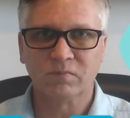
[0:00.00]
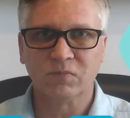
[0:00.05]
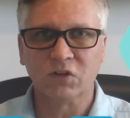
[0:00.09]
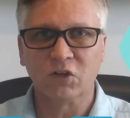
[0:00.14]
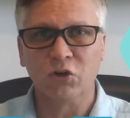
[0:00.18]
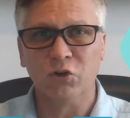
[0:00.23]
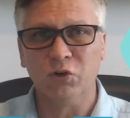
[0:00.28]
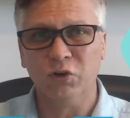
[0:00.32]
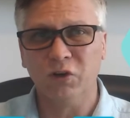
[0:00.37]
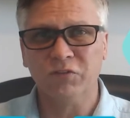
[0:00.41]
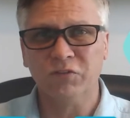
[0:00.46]

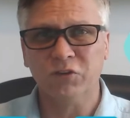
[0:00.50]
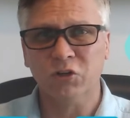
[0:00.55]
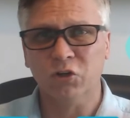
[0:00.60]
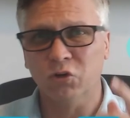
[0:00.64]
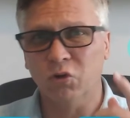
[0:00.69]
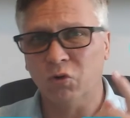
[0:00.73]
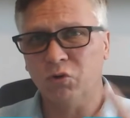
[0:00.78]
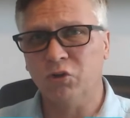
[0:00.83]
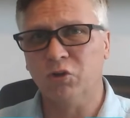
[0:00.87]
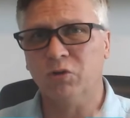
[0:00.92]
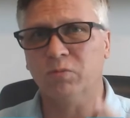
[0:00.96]
You have to
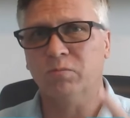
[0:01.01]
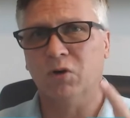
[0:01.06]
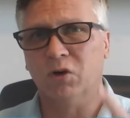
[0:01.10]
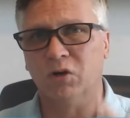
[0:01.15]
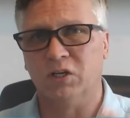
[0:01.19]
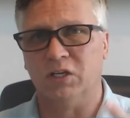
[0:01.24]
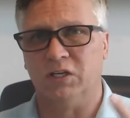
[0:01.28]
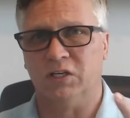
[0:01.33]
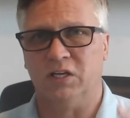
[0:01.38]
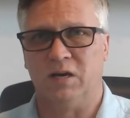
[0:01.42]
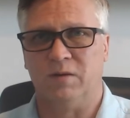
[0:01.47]
know your
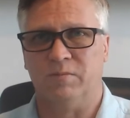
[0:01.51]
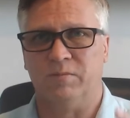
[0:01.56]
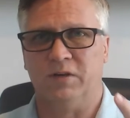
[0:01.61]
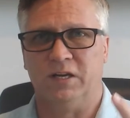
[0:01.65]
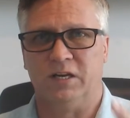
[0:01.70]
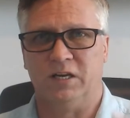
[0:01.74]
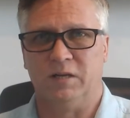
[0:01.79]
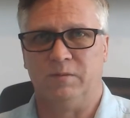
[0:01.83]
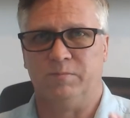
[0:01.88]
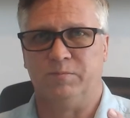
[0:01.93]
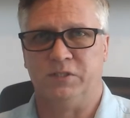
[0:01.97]
market
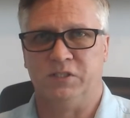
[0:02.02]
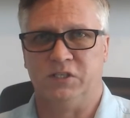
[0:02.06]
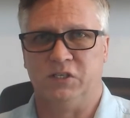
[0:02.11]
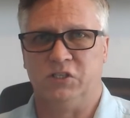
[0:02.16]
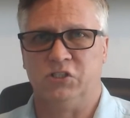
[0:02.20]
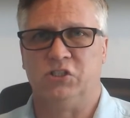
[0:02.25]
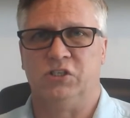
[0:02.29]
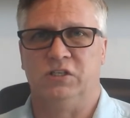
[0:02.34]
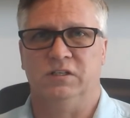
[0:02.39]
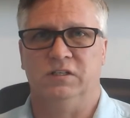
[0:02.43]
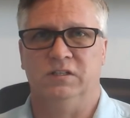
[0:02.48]
dominating
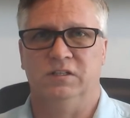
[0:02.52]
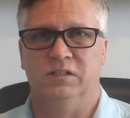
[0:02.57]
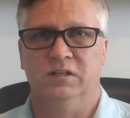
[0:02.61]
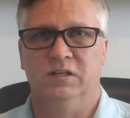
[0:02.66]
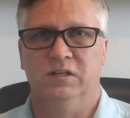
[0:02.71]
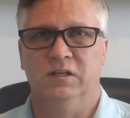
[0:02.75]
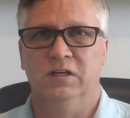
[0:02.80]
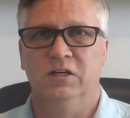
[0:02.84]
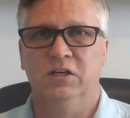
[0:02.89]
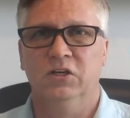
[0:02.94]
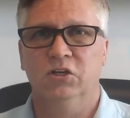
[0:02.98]
position.
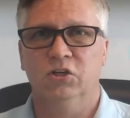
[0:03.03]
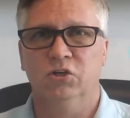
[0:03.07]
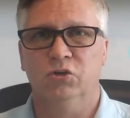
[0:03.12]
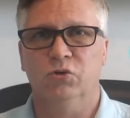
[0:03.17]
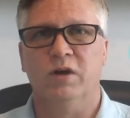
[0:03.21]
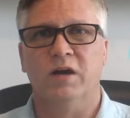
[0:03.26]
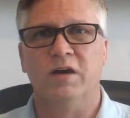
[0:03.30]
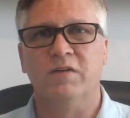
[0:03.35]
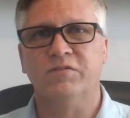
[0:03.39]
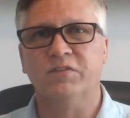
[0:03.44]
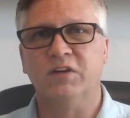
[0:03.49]
You
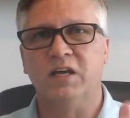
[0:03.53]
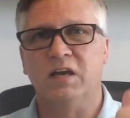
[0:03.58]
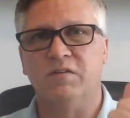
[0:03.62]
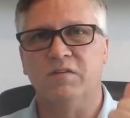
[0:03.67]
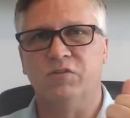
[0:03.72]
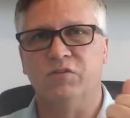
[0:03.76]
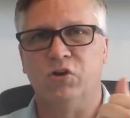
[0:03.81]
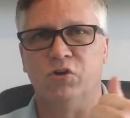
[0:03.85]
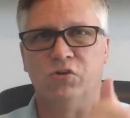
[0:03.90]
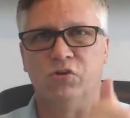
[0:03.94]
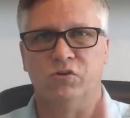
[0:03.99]
have to have
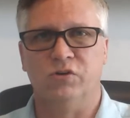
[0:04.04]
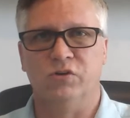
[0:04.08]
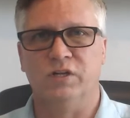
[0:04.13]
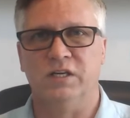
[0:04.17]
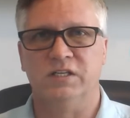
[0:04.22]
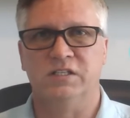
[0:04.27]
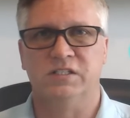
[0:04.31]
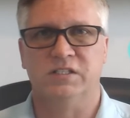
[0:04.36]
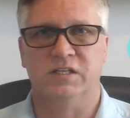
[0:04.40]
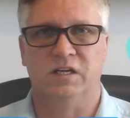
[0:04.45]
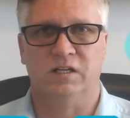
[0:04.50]
your
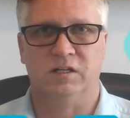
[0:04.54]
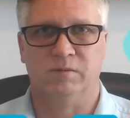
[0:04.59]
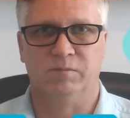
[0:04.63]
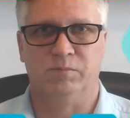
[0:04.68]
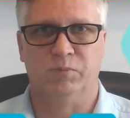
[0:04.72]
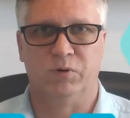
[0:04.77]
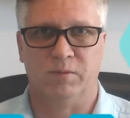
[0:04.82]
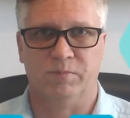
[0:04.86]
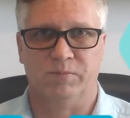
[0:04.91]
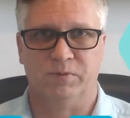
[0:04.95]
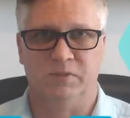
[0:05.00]
unique selling
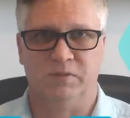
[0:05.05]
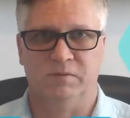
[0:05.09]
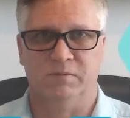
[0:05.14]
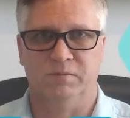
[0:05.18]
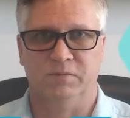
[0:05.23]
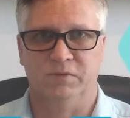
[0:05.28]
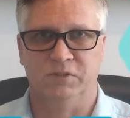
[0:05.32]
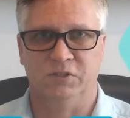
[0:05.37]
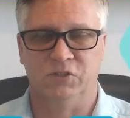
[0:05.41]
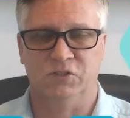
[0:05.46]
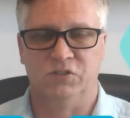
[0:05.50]
prop,
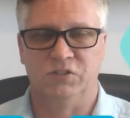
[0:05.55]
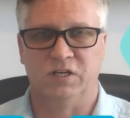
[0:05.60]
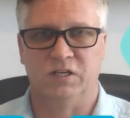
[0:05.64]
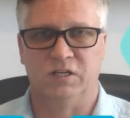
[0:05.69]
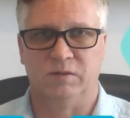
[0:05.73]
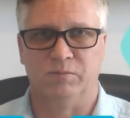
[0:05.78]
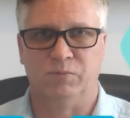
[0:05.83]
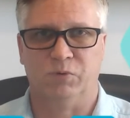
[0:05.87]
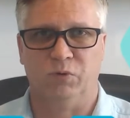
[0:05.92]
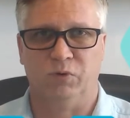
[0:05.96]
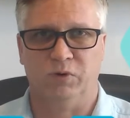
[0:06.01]
your
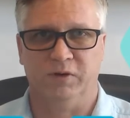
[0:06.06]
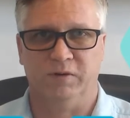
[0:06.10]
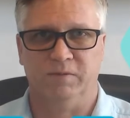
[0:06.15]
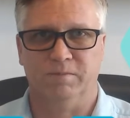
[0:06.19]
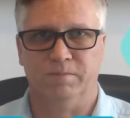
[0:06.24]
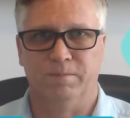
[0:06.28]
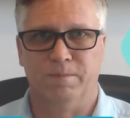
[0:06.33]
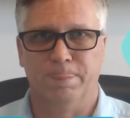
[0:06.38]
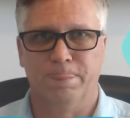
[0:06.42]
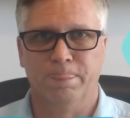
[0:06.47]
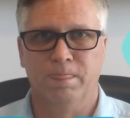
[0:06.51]
selling point.
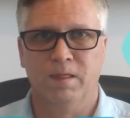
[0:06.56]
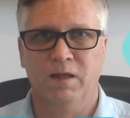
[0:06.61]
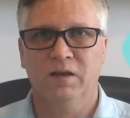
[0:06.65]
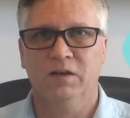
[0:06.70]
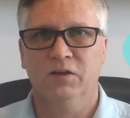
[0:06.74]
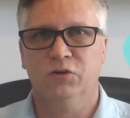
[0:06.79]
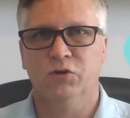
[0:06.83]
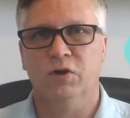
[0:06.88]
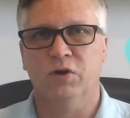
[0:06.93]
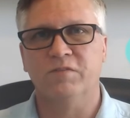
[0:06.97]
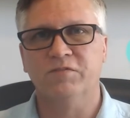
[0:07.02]

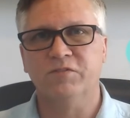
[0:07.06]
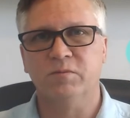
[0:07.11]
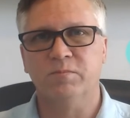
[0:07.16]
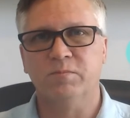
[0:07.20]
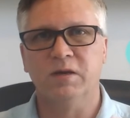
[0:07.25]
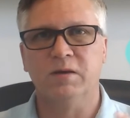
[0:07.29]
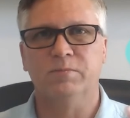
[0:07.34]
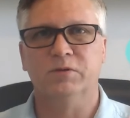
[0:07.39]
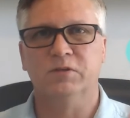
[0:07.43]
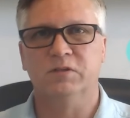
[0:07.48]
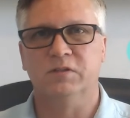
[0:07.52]
You have to be
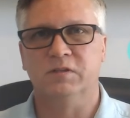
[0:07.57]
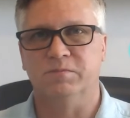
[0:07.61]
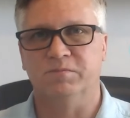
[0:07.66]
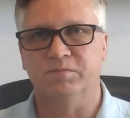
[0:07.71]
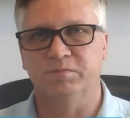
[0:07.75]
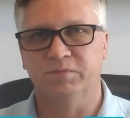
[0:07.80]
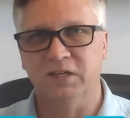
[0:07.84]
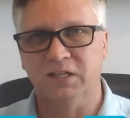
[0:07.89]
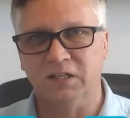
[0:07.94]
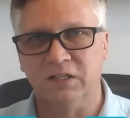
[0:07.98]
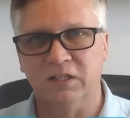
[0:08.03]
able to
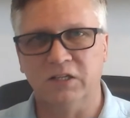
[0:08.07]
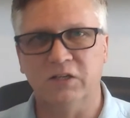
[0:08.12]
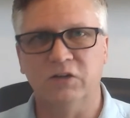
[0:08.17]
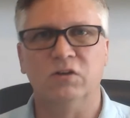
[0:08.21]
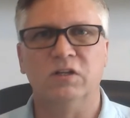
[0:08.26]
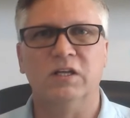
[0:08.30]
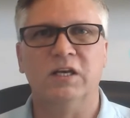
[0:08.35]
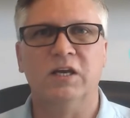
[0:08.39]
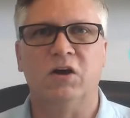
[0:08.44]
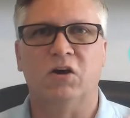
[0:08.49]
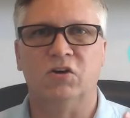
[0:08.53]

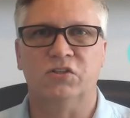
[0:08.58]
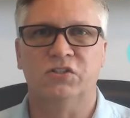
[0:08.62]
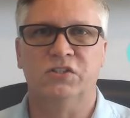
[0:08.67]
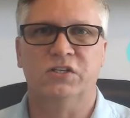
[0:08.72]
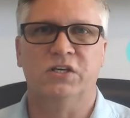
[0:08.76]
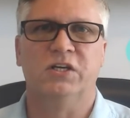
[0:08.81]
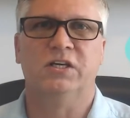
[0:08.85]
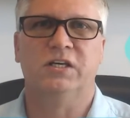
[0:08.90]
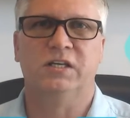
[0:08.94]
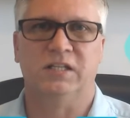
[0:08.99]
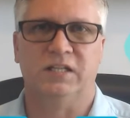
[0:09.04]
clearly
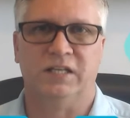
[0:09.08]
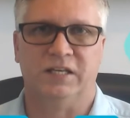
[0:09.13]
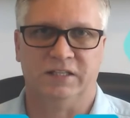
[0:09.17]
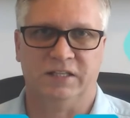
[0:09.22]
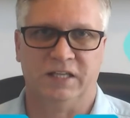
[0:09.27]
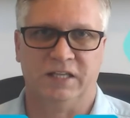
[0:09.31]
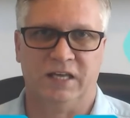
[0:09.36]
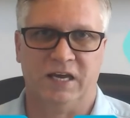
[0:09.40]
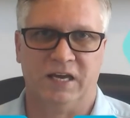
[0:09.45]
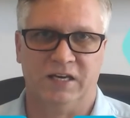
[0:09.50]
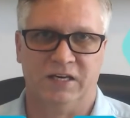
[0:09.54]
articulate
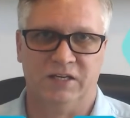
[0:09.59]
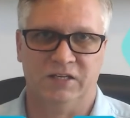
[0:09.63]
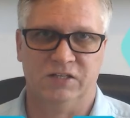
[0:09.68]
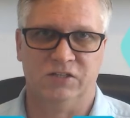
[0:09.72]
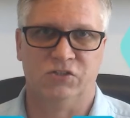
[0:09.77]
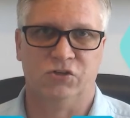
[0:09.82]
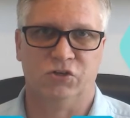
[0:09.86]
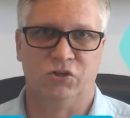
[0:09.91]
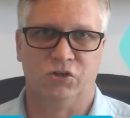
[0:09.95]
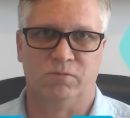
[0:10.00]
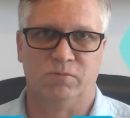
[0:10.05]
that
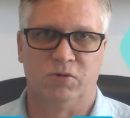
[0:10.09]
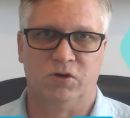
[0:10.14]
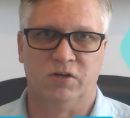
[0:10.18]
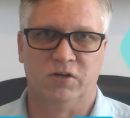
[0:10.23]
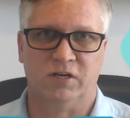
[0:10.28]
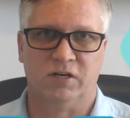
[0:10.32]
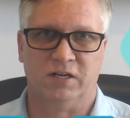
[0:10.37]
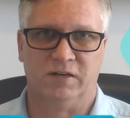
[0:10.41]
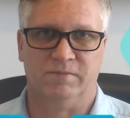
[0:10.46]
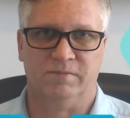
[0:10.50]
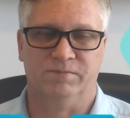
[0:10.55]
into your
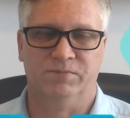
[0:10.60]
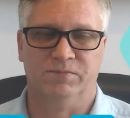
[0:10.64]
marketing.